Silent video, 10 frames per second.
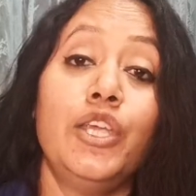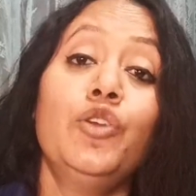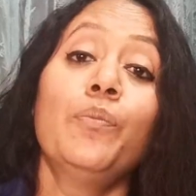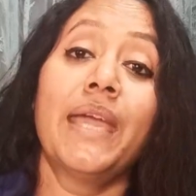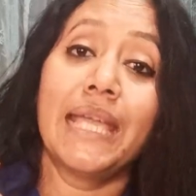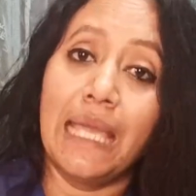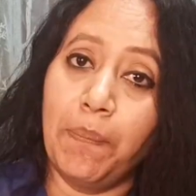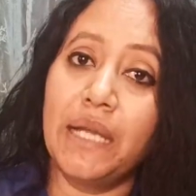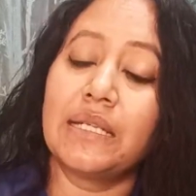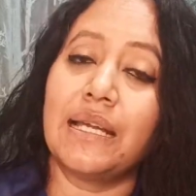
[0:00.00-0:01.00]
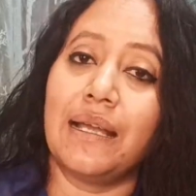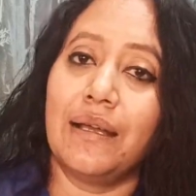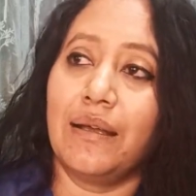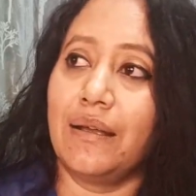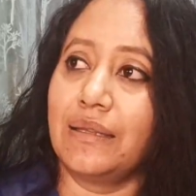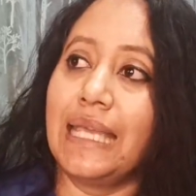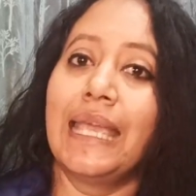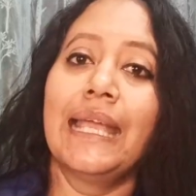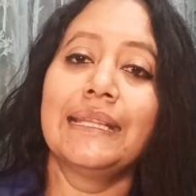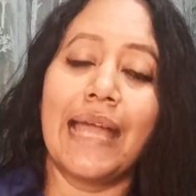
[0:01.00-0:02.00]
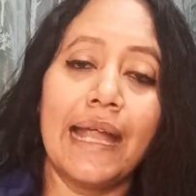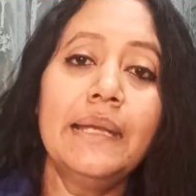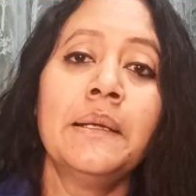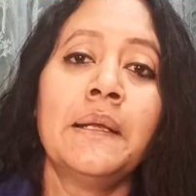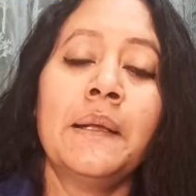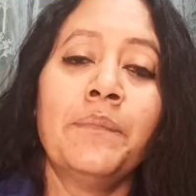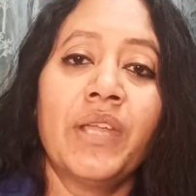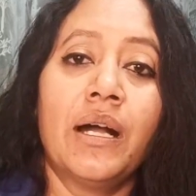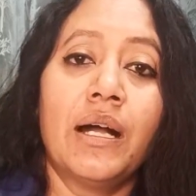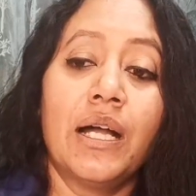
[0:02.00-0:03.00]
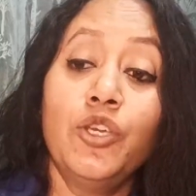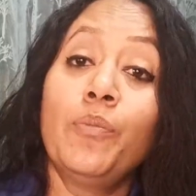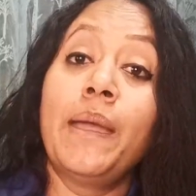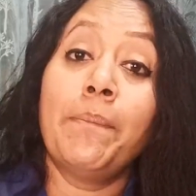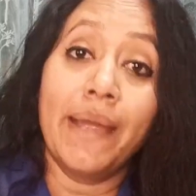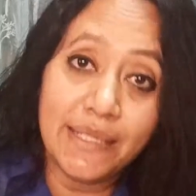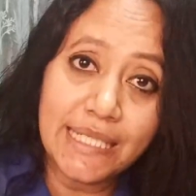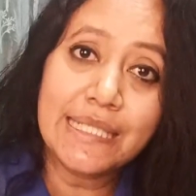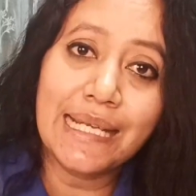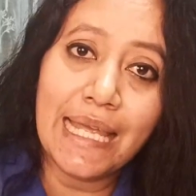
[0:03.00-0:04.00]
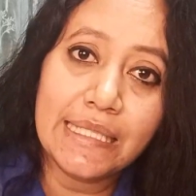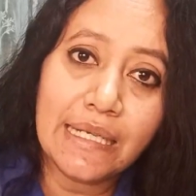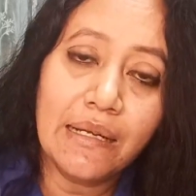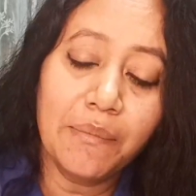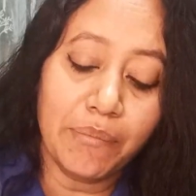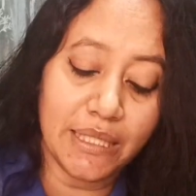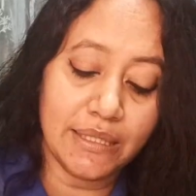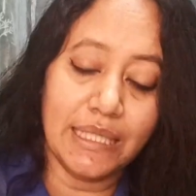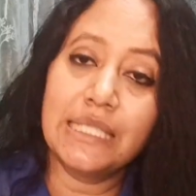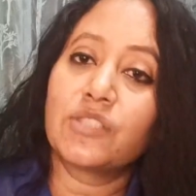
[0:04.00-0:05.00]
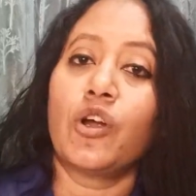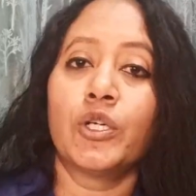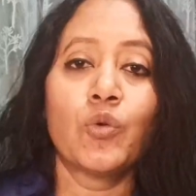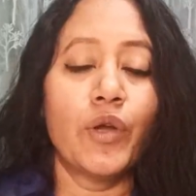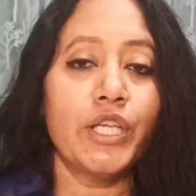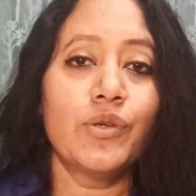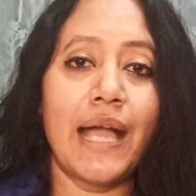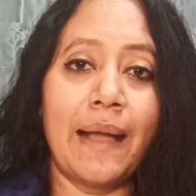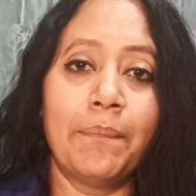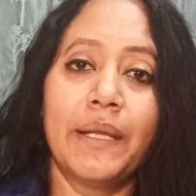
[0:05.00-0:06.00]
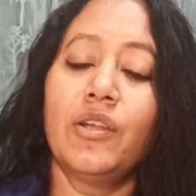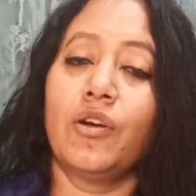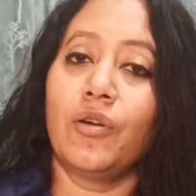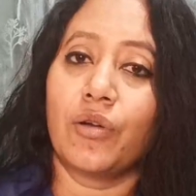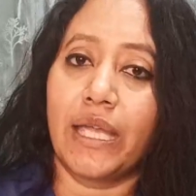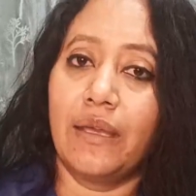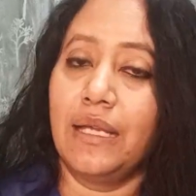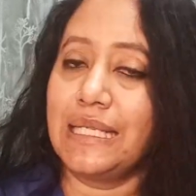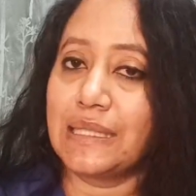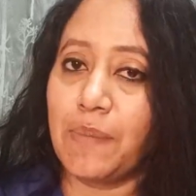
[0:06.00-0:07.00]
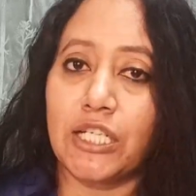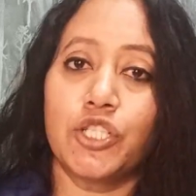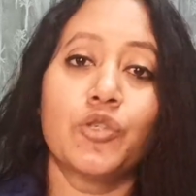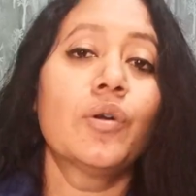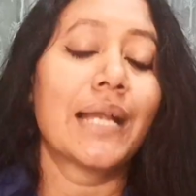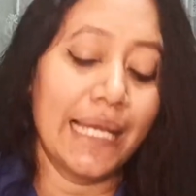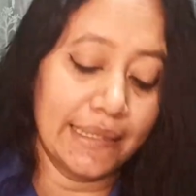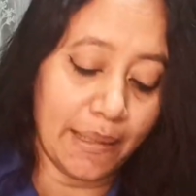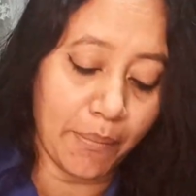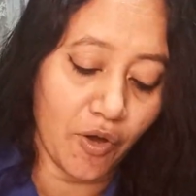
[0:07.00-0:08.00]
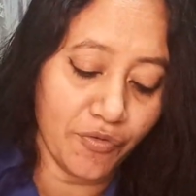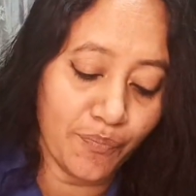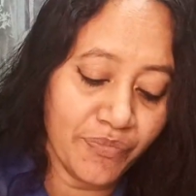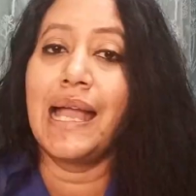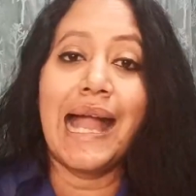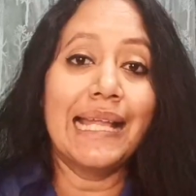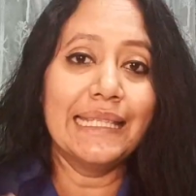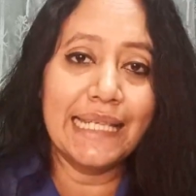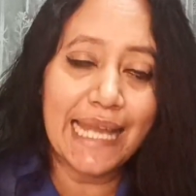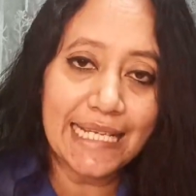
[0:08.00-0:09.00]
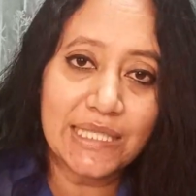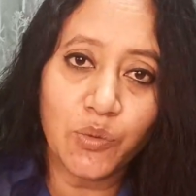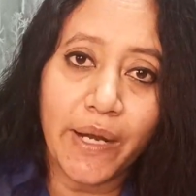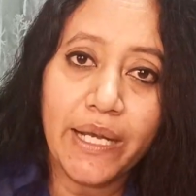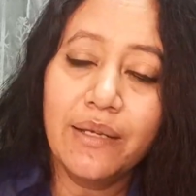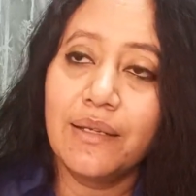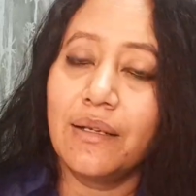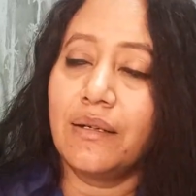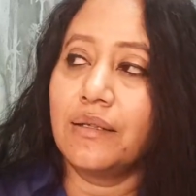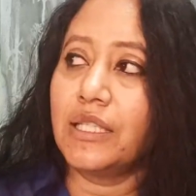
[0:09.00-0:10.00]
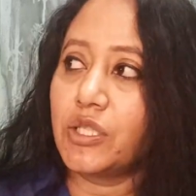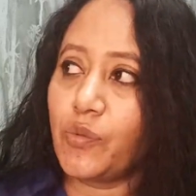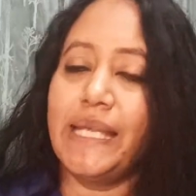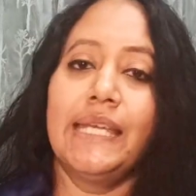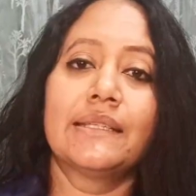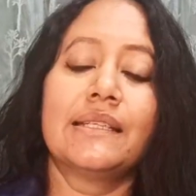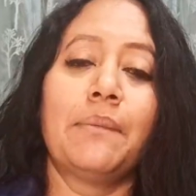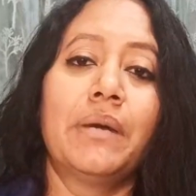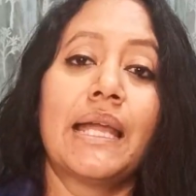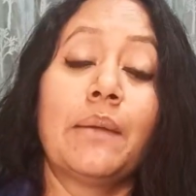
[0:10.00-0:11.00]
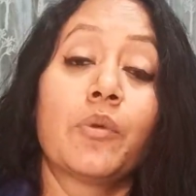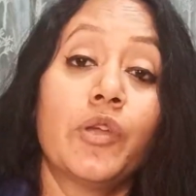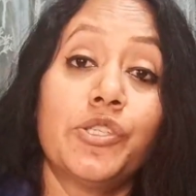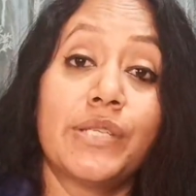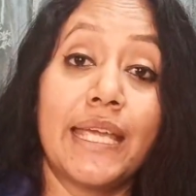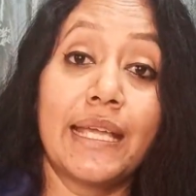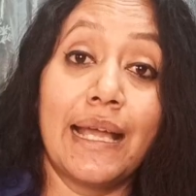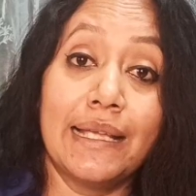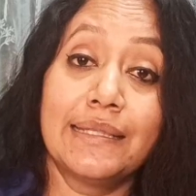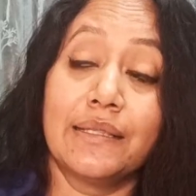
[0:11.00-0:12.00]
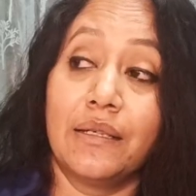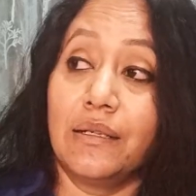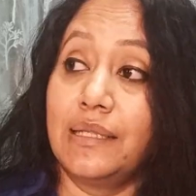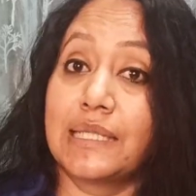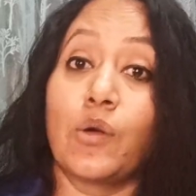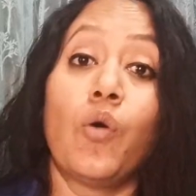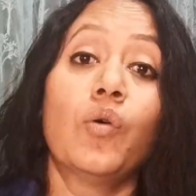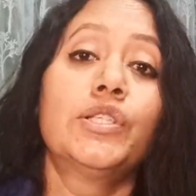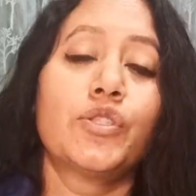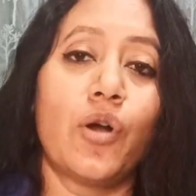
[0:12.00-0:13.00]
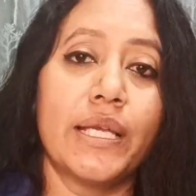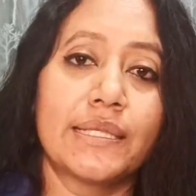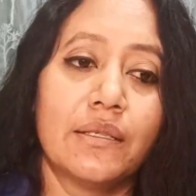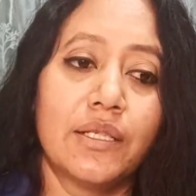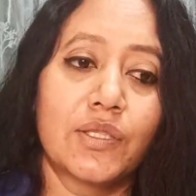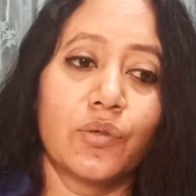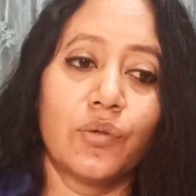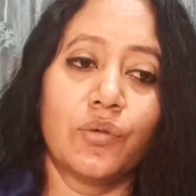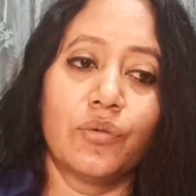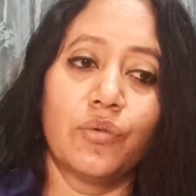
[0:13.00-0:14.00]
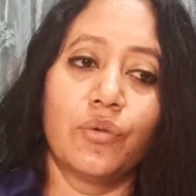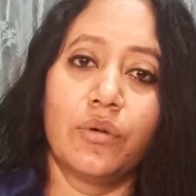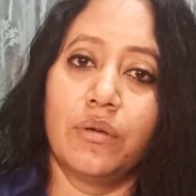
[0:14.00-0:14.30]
you may keep it thinking that you may mend it later, but it is not going to happen. Okay, it is better to clear them off. And the next one, the 20th number, I am going to take as this old toys. So